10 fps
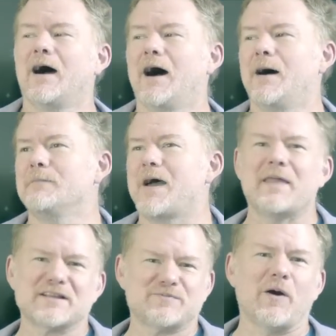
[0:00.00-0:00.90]

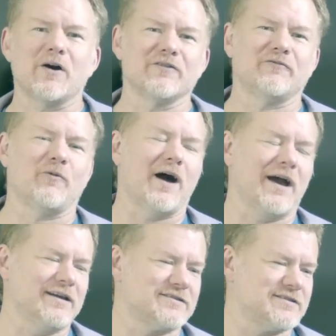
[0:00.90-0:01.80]
And that's part of
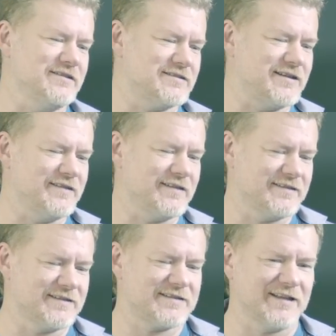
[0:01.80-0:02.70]
why it's, you see
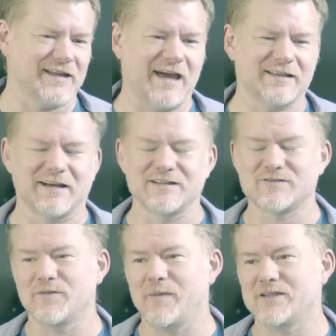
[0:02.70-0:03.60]
the silly headlines
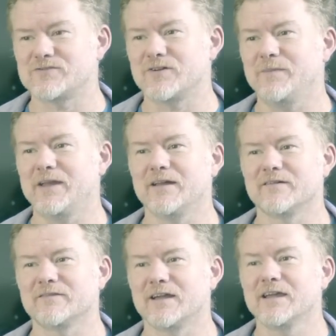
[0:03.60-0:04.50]
from the mainstream media
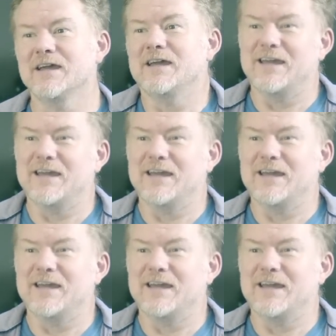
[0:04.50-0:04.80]
of like,